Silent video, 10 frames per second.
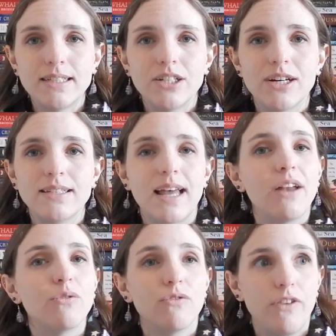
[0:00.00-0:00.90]
series
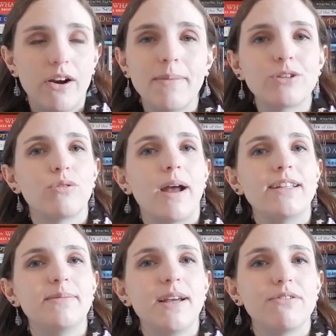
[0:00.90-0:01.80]
that very much
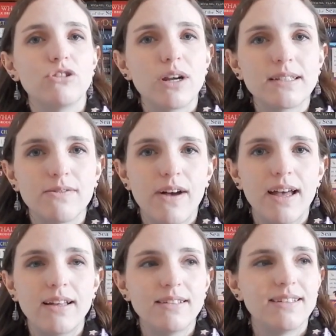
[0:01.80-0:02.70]
reminds me of the Dresden
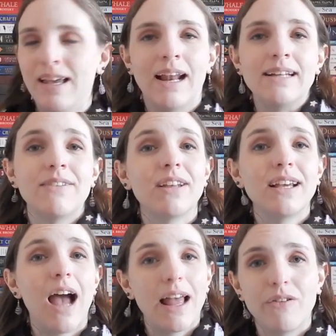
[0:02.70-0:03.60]
Files, and I
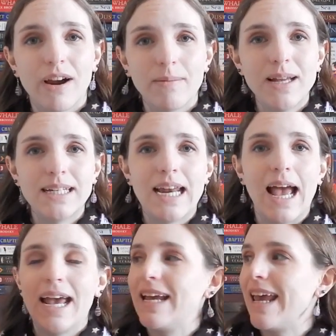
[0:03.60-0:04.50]
definitely highly recommend it.
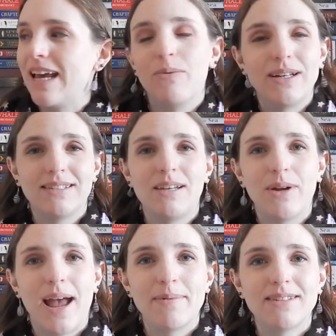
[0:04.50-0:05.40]
I can't wait to see
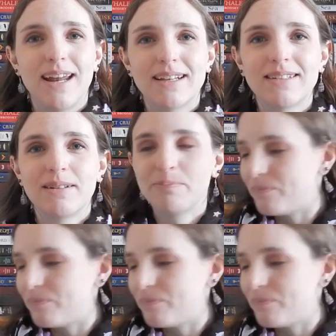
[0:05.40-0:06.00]
what happens next.